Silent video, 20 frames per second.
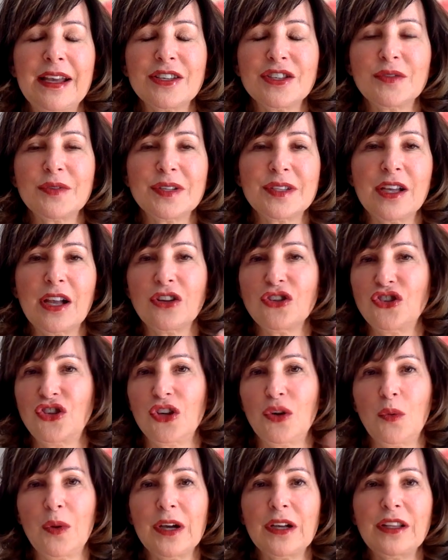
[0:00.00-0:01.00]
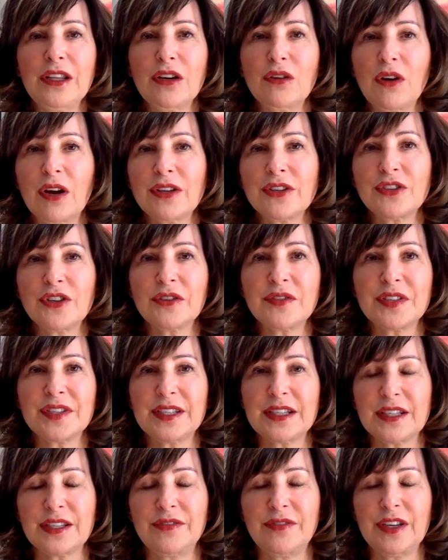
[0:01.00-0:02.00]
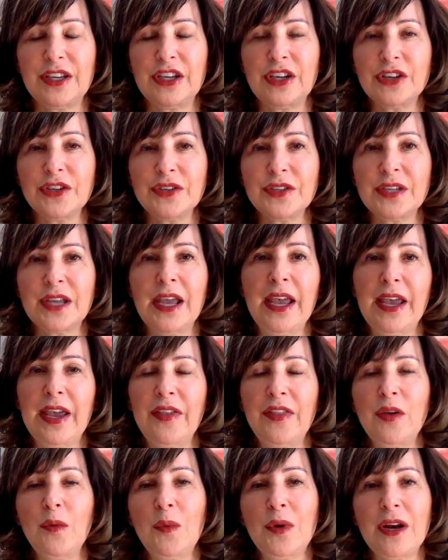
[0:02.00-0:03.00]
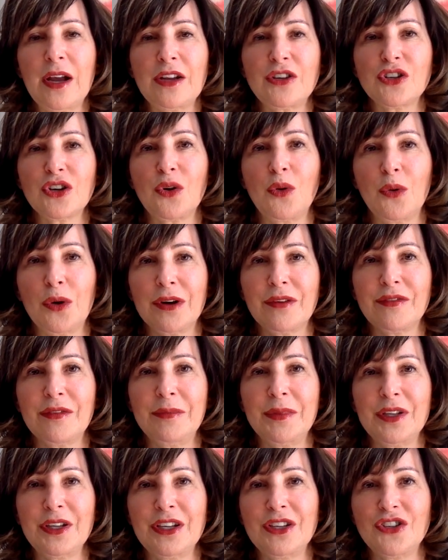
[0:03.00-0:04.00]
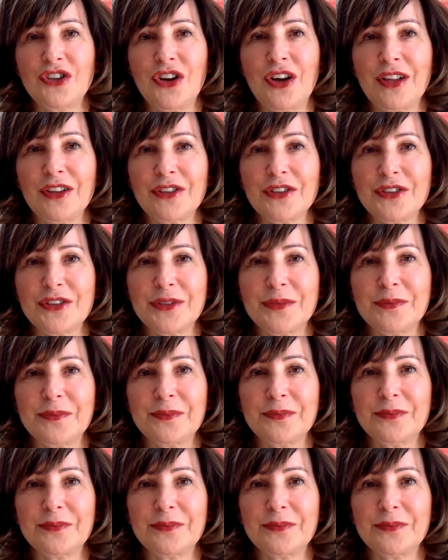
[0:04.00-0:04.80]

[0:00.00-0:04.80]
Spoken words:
as a result, she quickly crossed over six figures and then went on to $250,000.